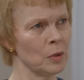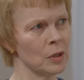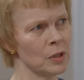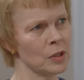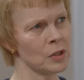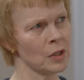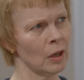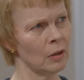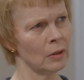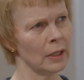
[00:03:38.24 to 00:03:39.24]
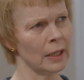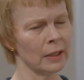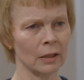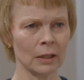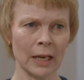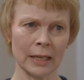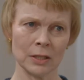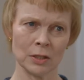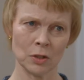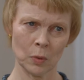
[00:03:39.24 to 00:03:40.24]
was only in her
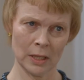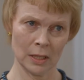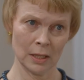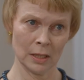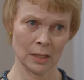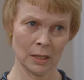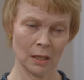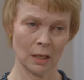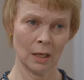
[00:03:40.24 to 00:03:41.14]
late 20s.